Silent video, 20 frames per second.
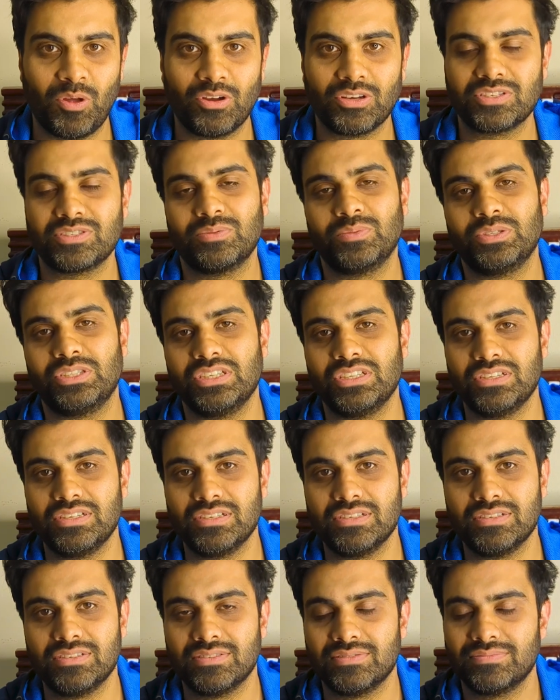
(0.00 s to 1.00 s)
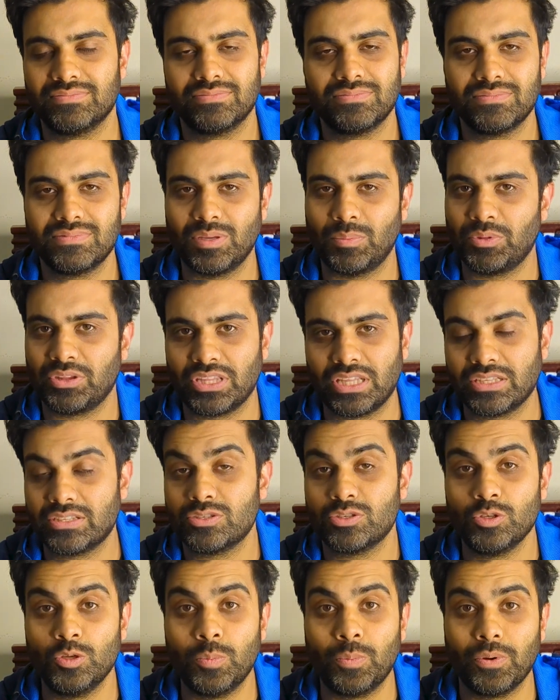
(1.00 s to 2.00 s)
blocks, which is something that's
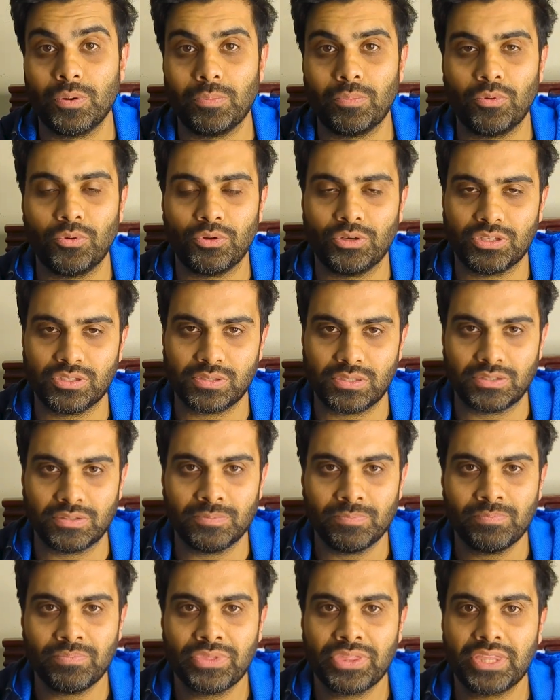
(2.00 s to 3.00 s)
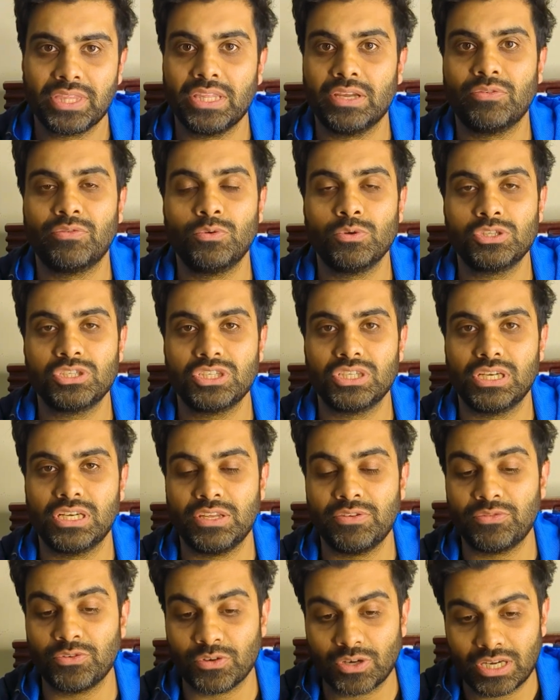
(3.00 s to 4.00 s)
super important as well. Now,
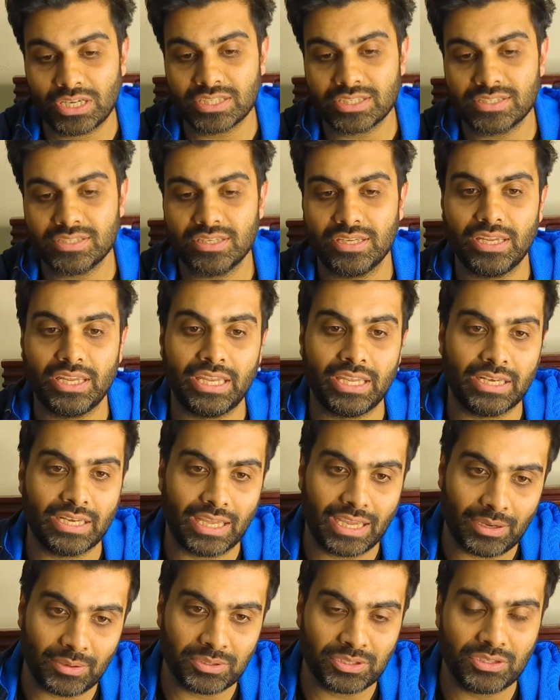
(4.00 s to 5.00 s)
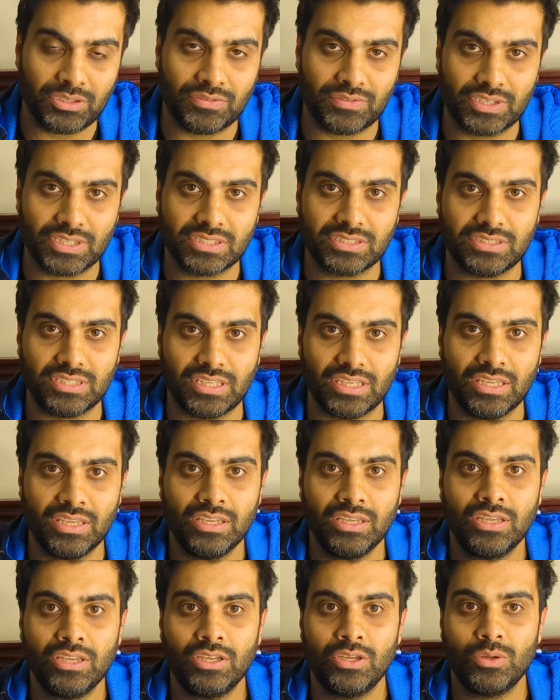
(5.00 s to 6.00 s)
fortunately for us in our university,
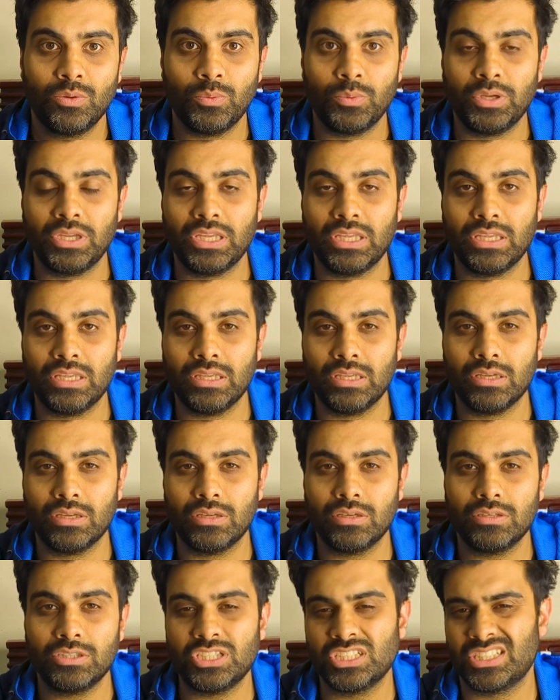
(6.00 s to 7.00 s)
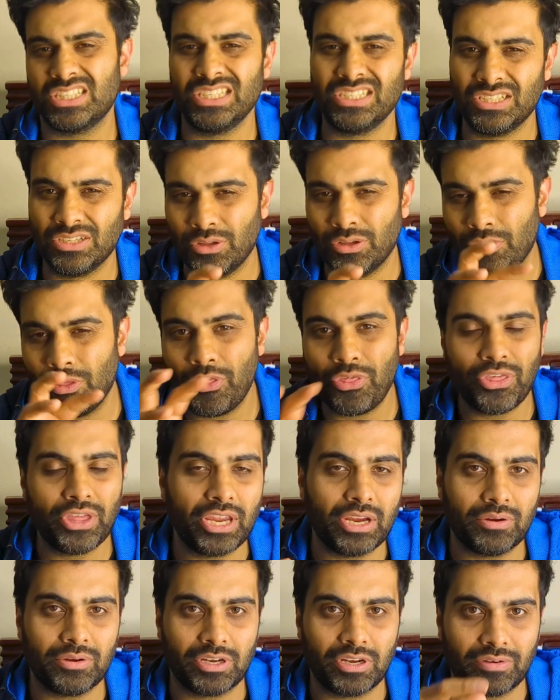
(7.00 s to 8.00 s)
we just need to know the
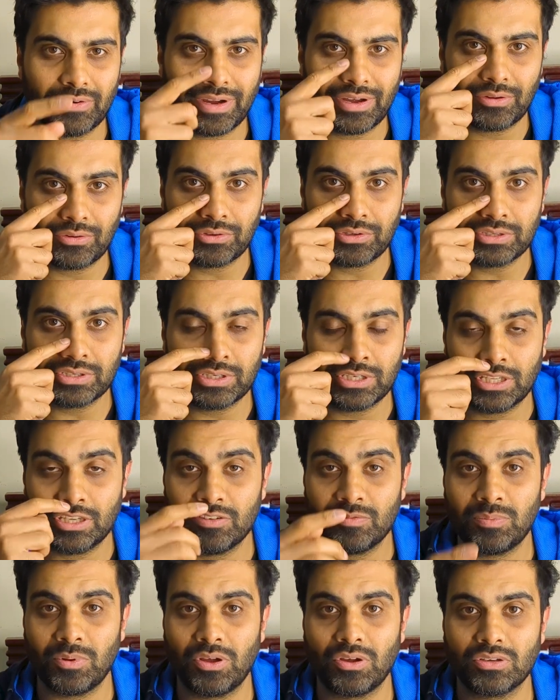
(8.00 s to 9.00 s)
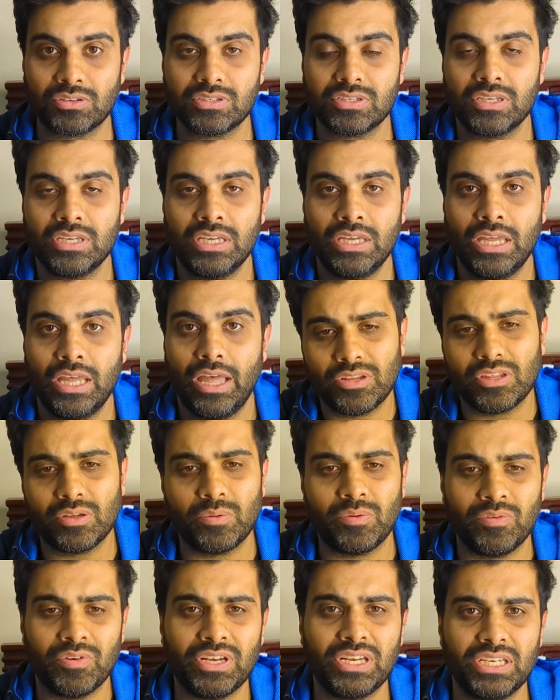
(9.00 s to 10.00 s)
theory around nerve blocks. The only thing
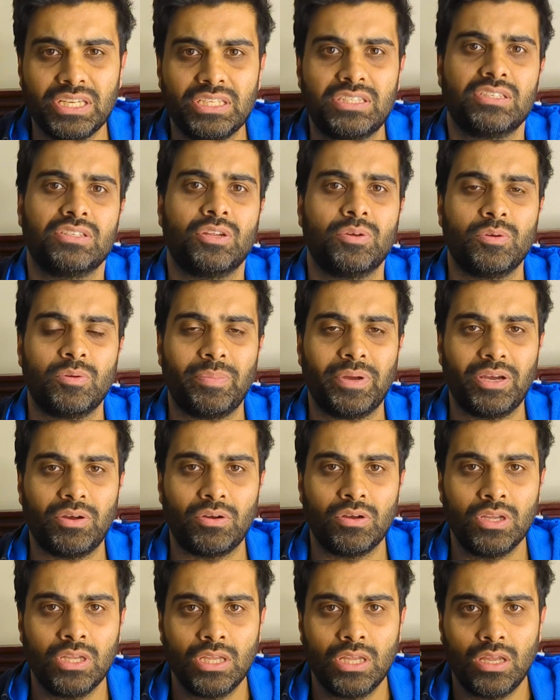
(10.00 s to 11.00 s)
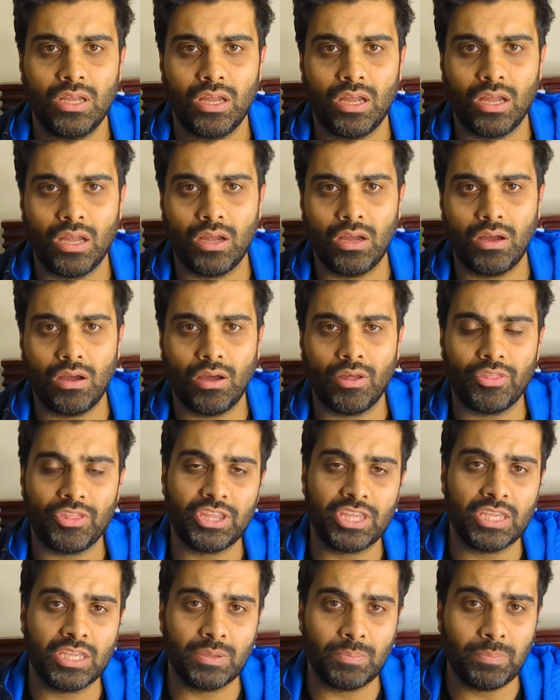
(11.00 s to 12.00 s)
we really need to know about are
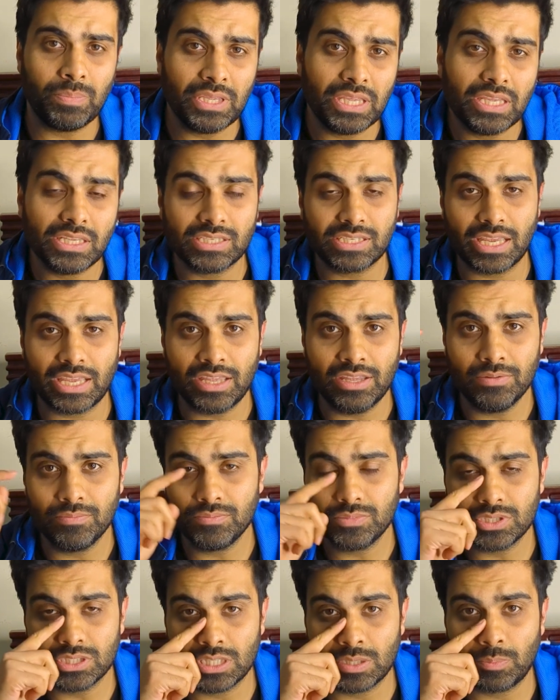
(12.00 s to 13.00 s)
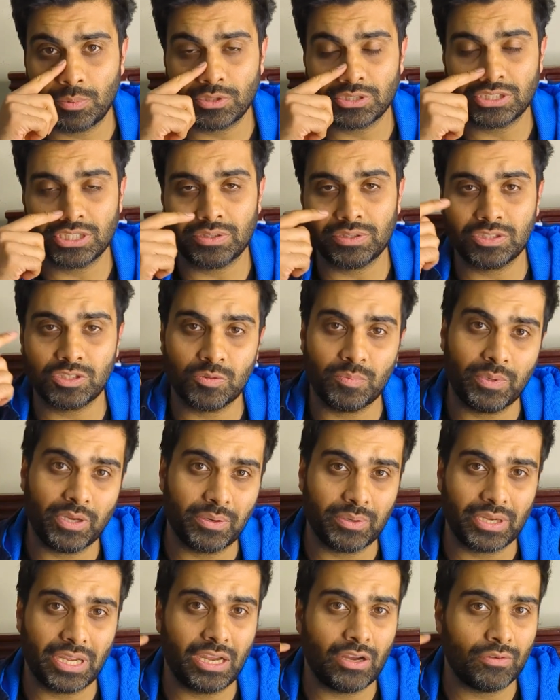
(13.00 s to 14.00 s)
the PSA, so the posterior
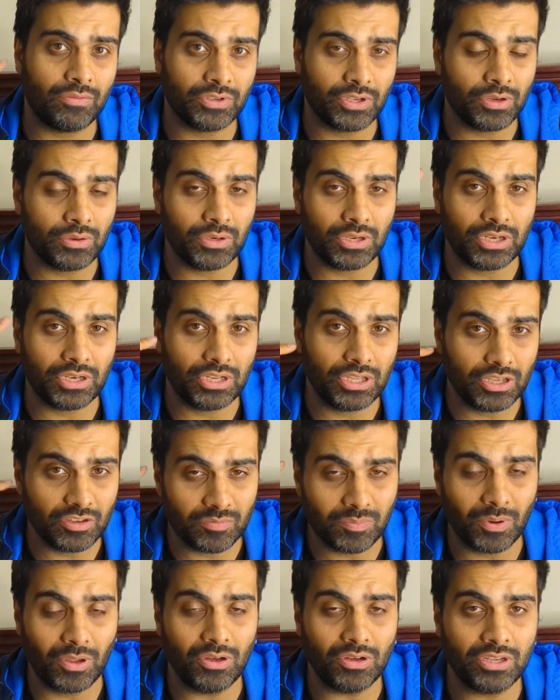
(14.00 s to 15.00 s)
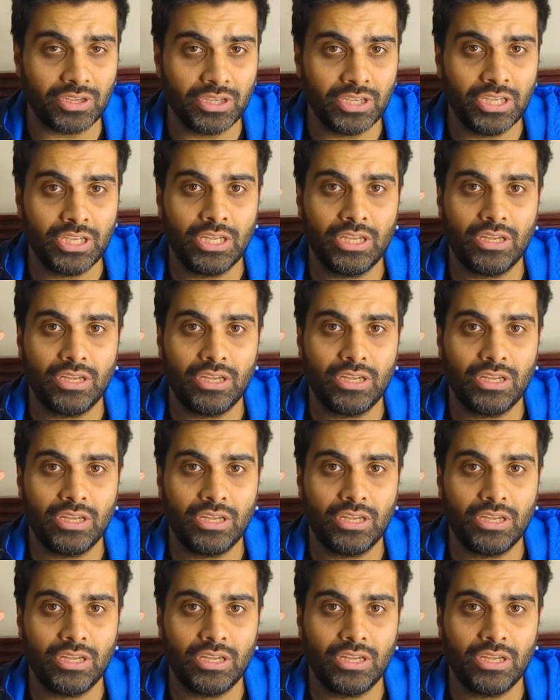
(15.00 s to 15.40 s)
superior alveolar nerve block,